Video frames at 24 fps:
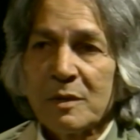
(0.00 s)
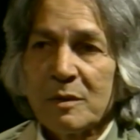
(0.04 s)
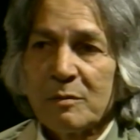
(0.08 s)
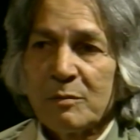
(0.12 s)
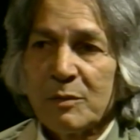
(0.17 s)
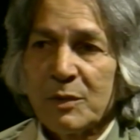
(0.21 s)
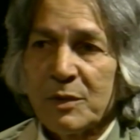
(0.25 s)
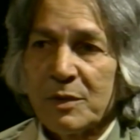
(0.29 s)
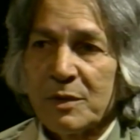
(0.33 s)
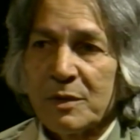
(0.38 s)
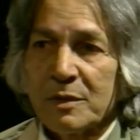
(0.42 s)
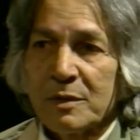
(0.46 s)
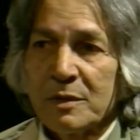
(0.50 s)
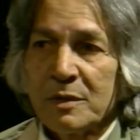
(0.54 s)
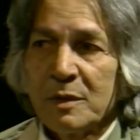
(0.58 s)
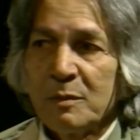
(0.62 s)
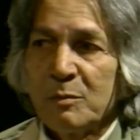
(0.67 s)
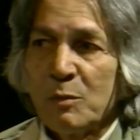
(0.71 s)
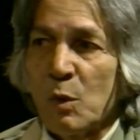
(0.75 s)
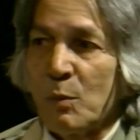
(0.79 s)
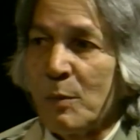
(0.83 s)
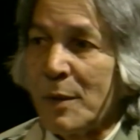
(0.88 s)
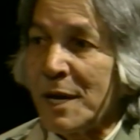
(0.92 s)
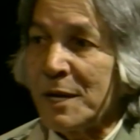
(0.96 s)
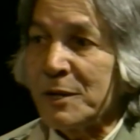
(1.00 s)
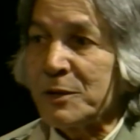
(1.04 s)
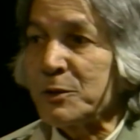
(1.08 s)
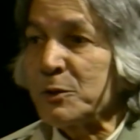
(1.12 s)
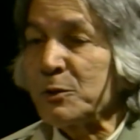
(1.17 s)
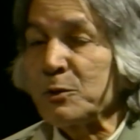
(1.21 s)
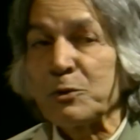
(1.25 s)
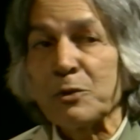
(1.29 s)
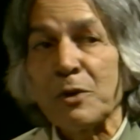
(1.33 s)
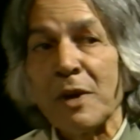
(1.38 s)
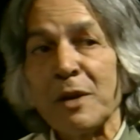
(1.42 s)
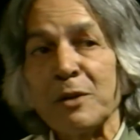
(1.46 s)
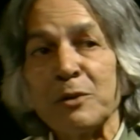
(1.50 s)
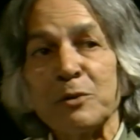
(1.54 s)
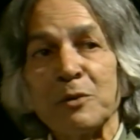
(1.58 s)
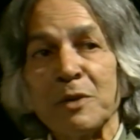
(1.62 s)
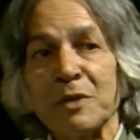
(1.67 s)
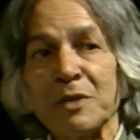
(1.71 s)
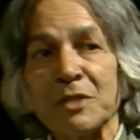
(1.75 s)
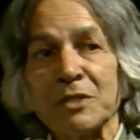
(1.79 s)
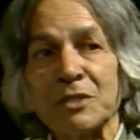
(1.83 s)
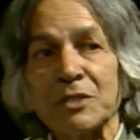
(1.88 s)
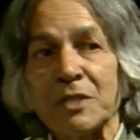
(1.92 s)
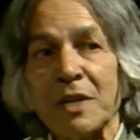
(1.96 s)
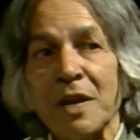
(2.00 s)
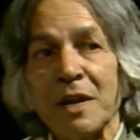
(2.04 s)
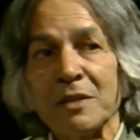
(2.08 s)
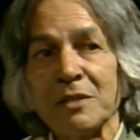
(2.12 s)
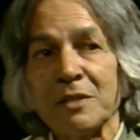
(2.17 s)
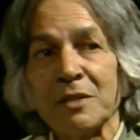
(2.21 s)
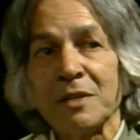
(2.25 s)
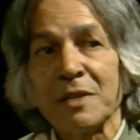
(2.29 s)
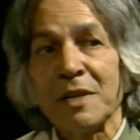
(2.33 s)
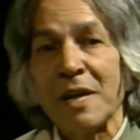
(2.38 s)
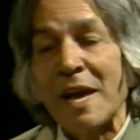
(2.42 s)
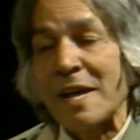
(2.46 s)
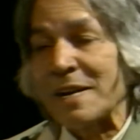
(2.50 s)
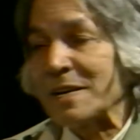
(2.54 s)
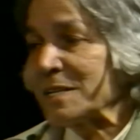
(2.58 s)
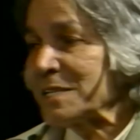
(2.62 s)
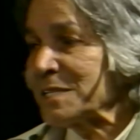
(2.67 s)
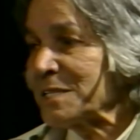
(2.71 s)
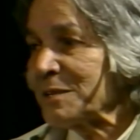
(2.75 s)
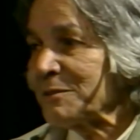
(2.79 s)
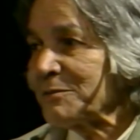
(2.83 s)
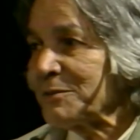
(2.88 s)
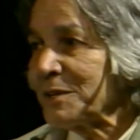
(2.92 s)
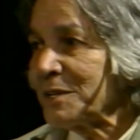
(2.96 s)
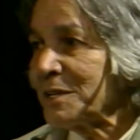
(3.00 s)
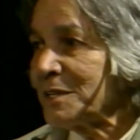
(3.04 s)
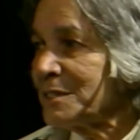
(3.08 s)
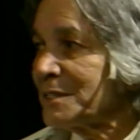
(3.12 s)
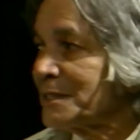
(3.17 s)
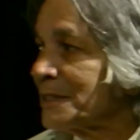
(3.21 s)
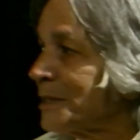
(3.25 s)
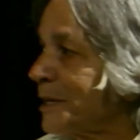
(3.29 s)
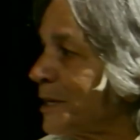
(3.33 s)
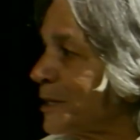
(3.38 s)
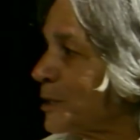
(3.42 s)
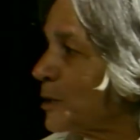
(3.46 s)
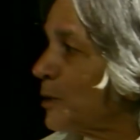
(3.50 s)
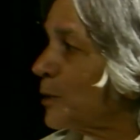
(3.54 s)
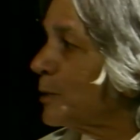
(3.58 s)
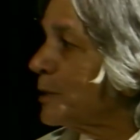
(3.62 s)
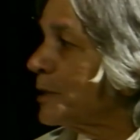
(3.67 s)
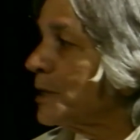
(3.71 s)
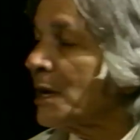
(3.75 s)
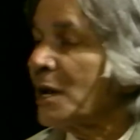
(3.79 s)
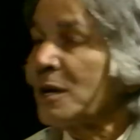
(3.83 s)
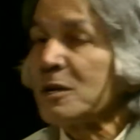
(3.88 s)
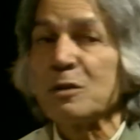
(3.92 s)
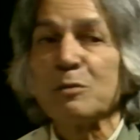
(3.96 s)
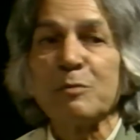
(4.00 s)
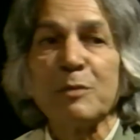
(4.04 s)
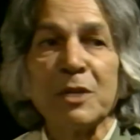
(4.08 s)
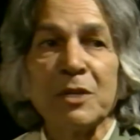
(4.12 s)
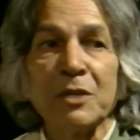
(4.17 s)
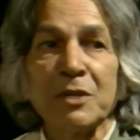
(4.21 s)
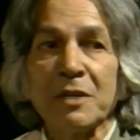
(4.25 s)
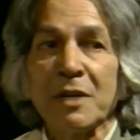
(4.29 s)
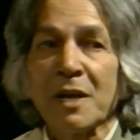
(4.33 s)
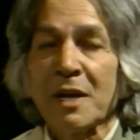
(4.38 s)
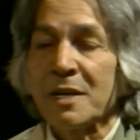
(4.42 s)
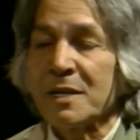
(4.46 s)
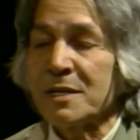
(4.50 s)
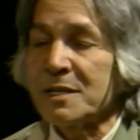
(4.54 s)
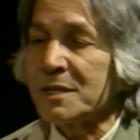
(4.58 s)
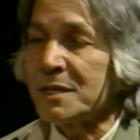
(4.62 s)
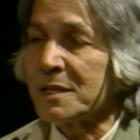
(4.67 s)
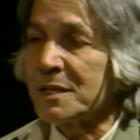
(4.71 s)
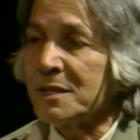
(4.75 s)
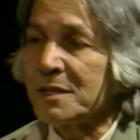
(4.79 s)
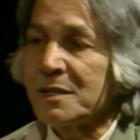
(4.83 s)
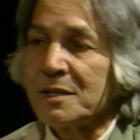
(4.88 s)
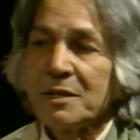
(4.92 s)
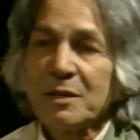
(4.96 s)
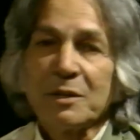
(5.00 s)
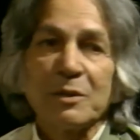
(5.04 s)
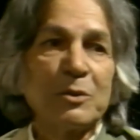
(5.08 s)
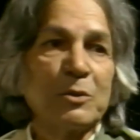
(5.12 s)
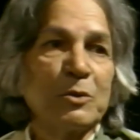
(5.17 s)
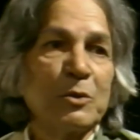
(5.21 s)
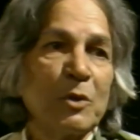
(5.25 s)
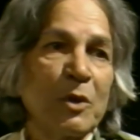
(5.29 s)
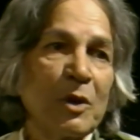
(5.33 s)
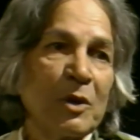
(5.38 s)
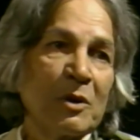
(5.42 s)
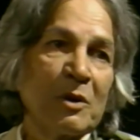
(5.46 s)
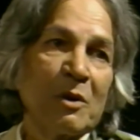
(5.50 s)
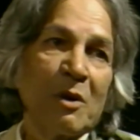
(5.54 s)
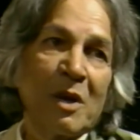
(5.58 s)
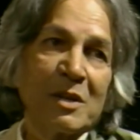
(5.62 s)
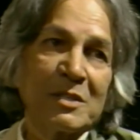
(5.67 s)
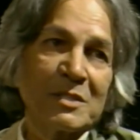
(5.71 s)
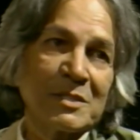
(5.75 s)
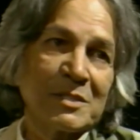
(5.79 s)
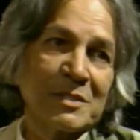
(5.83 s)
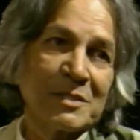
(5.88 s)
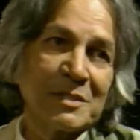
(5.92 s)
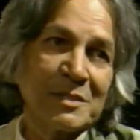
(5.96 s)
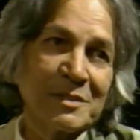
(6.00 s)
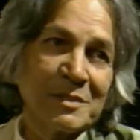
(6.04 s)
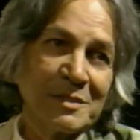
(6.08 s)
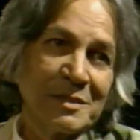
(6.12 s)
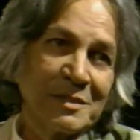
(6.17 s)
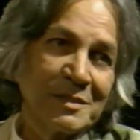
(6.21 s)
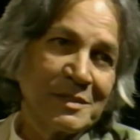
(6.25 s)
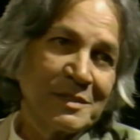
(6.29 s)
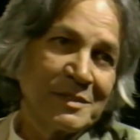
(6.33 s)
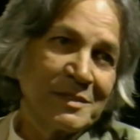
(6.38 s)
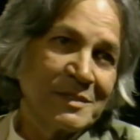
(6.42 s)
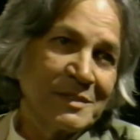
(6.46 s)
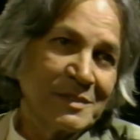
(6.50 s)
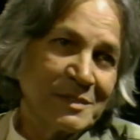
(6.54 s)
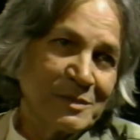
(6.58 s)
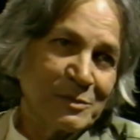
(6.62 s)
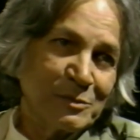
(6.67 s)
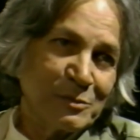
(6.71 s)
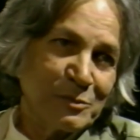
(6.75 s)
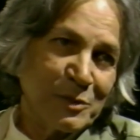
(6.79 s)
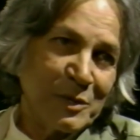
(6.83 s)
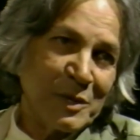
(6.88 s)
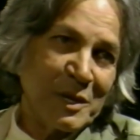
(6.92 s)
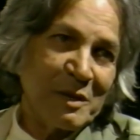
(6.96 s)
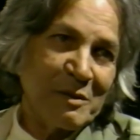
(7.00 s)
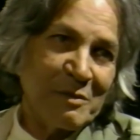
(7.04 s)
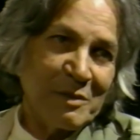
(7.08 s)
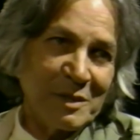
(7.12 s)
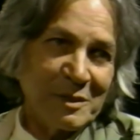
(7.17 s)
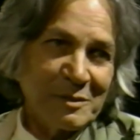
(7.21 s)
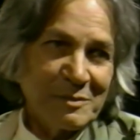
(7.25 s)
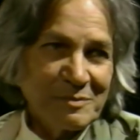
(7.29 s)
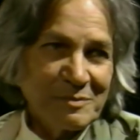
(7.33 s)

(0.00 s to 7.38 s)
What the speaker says: But the moment you try to understand the reality of anything, let alone the ultimate reality, you are lost forever.